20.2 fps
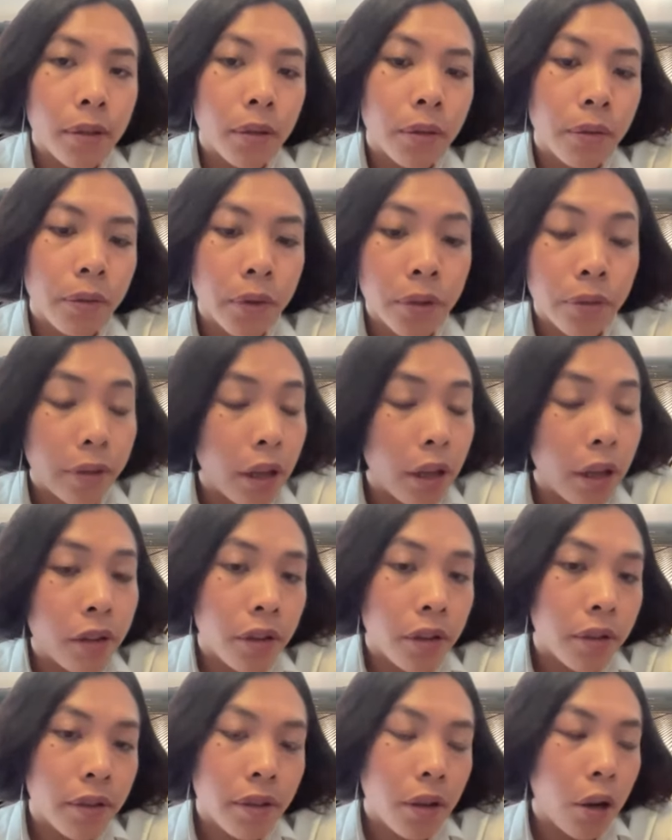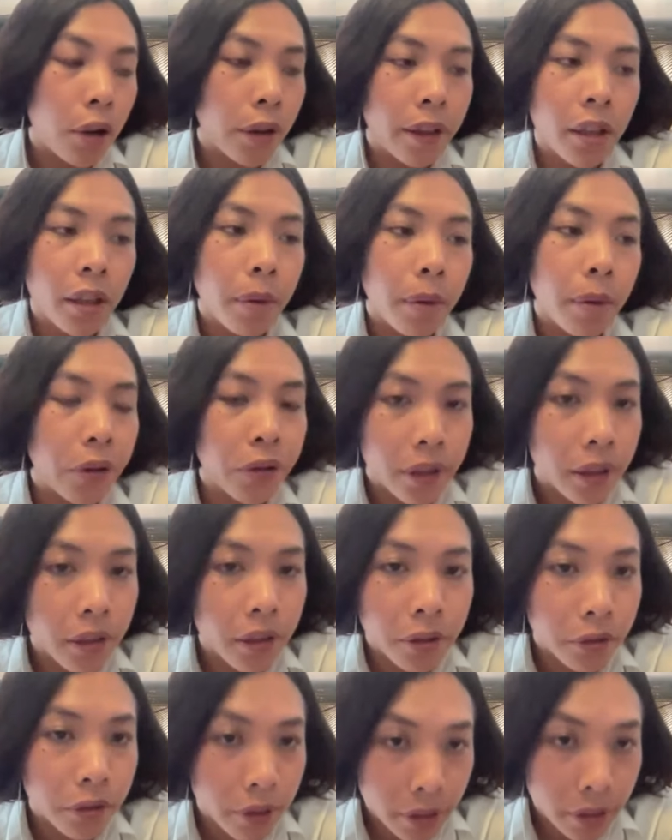we're not just talking about
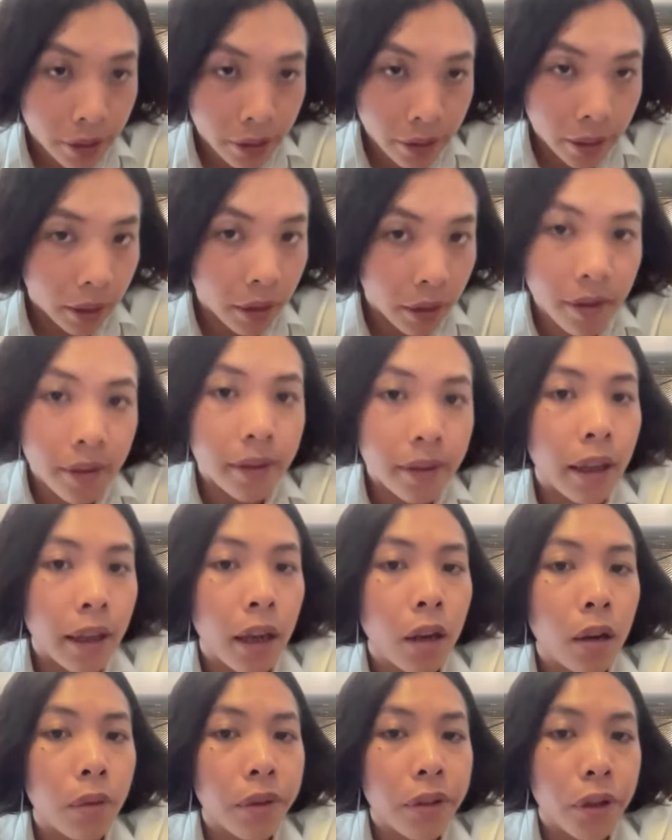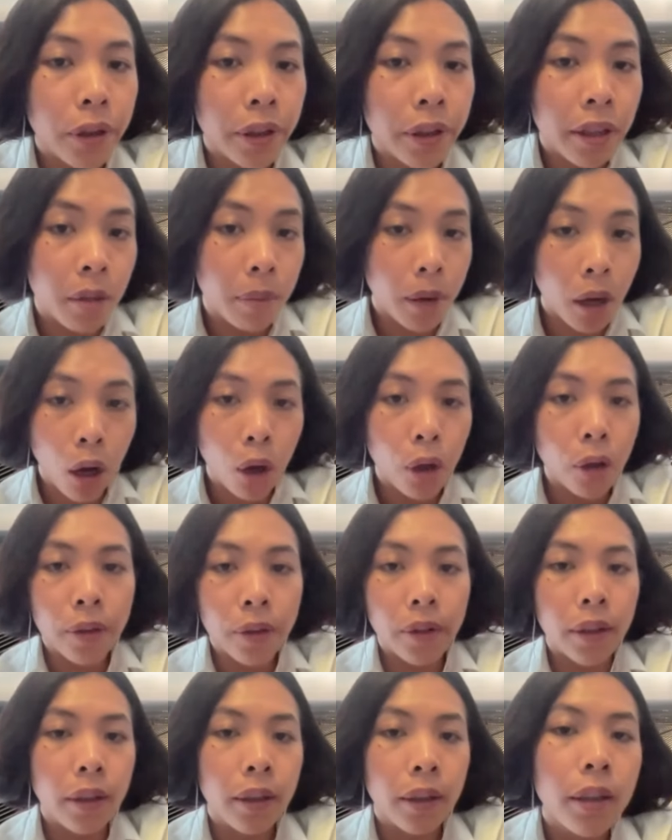utility scale, we're talking about
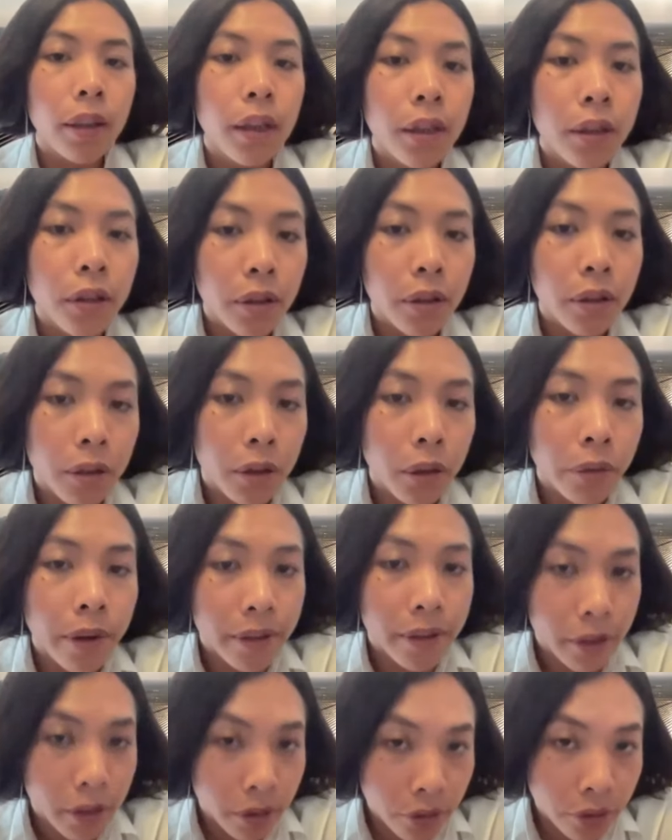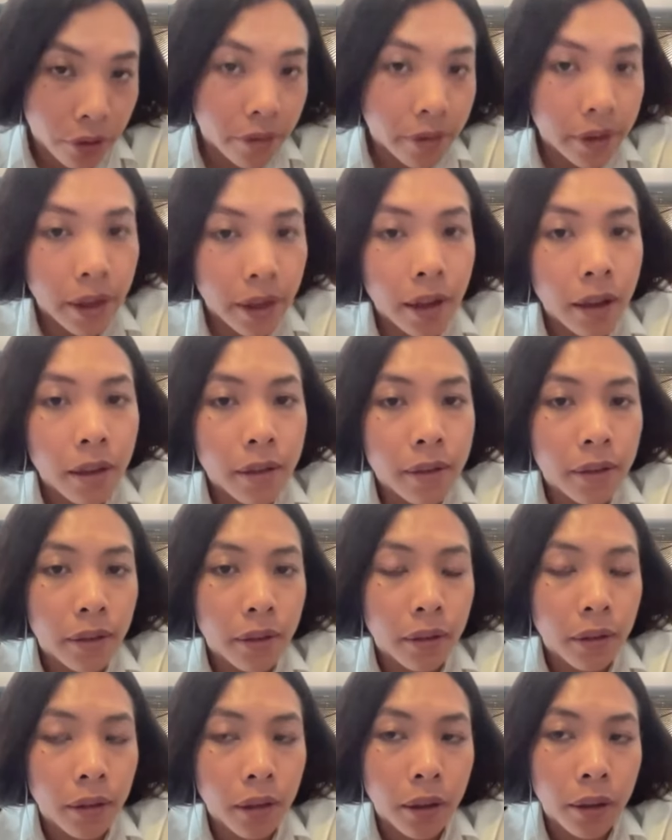all the, you know, residential scales
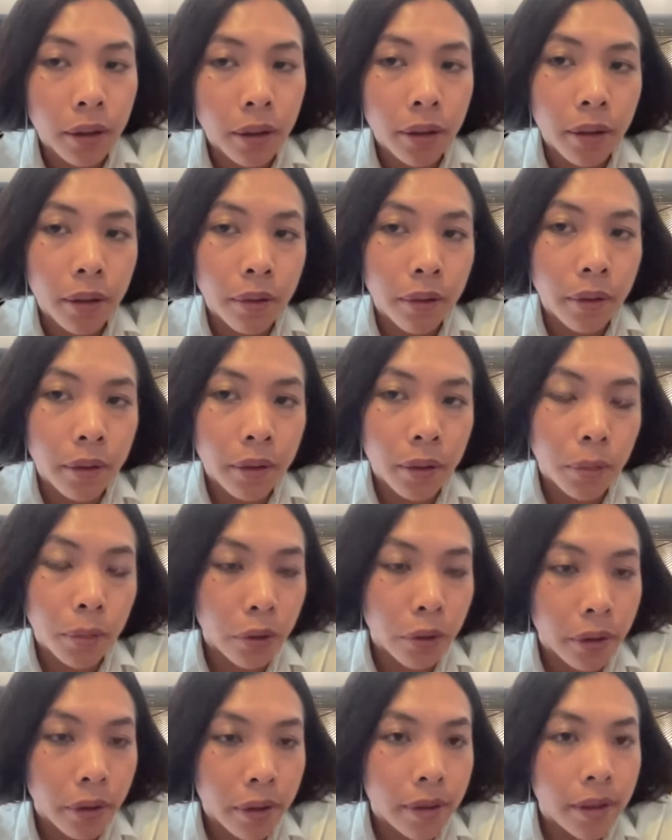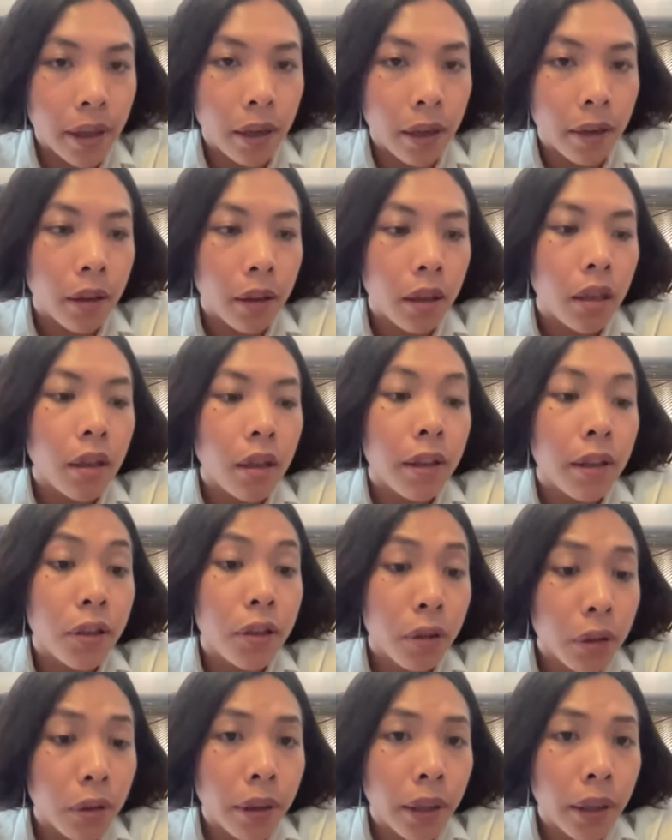and community scale. Need
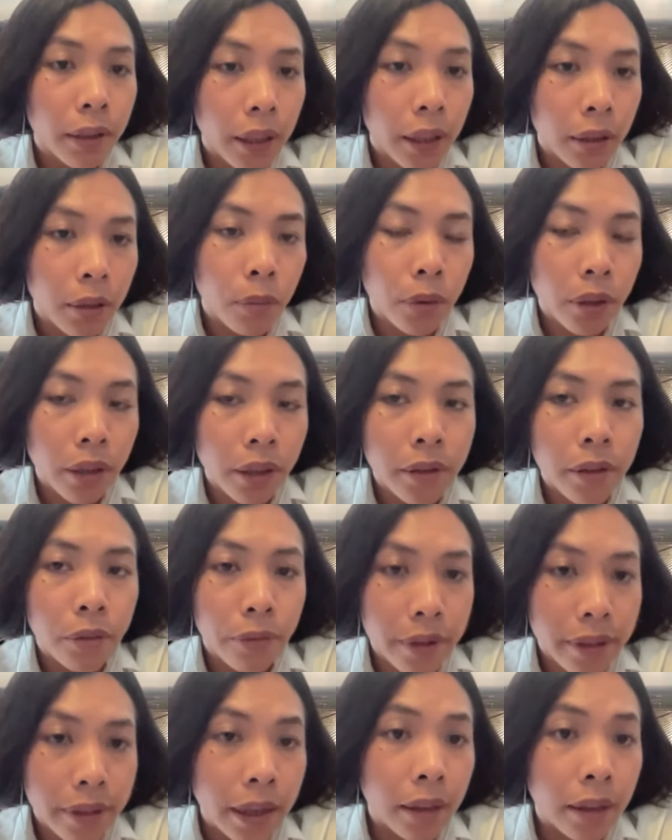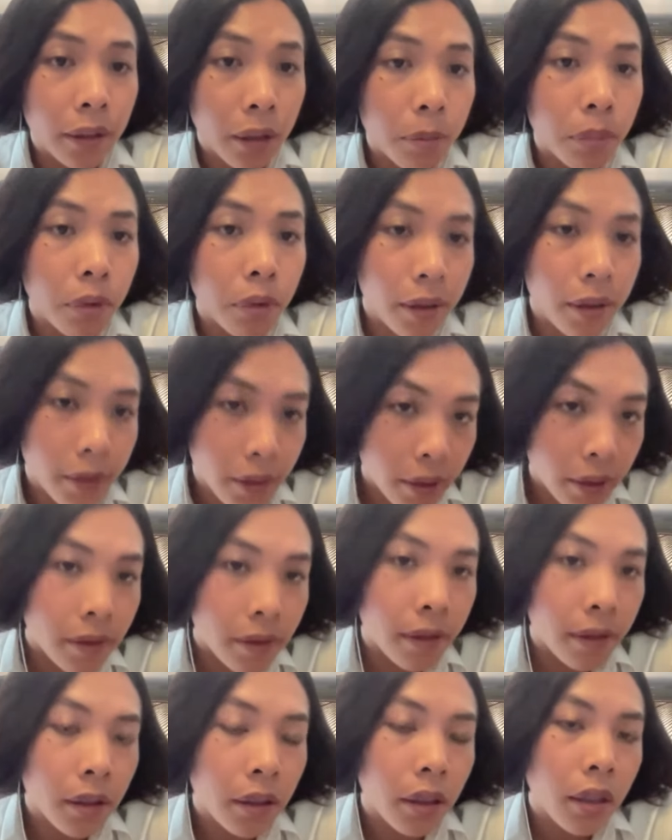to look at like what are the recycling
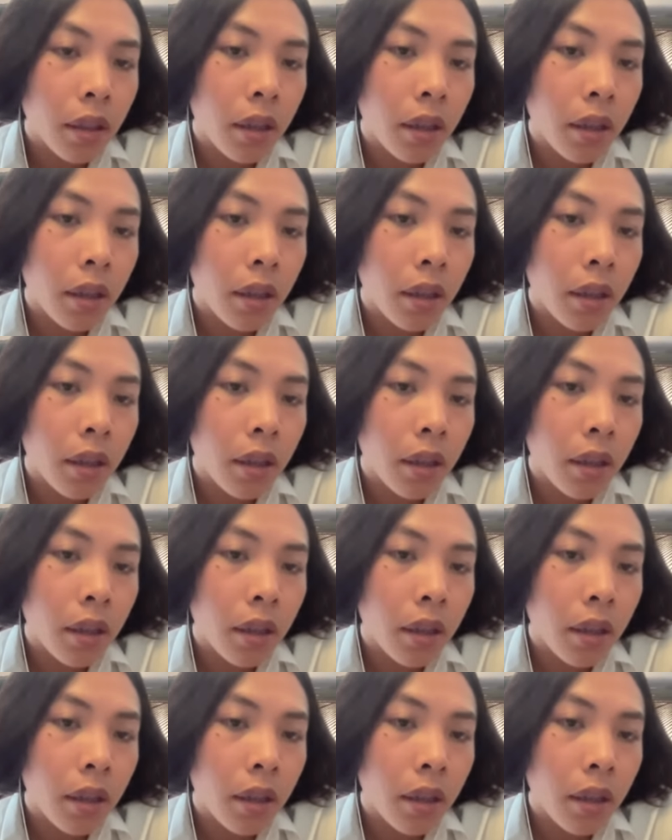processed.